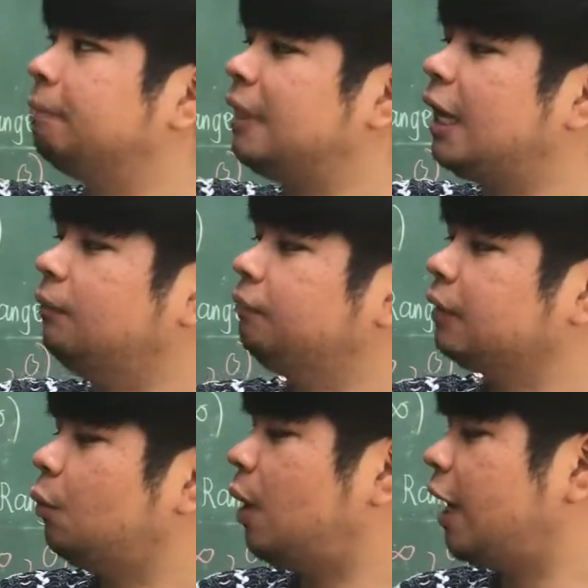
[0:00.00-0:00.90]
then
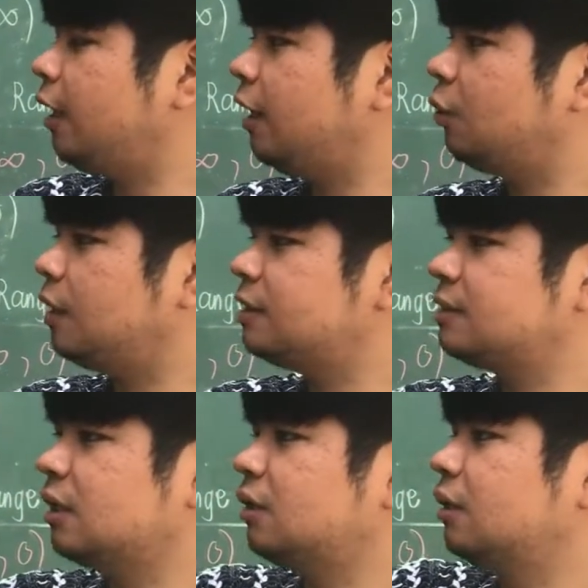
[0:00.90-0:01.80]
y equals
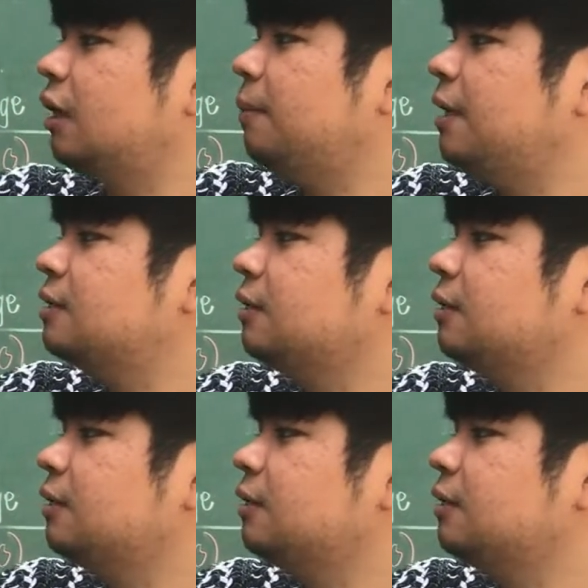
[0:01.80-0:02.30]
0 remains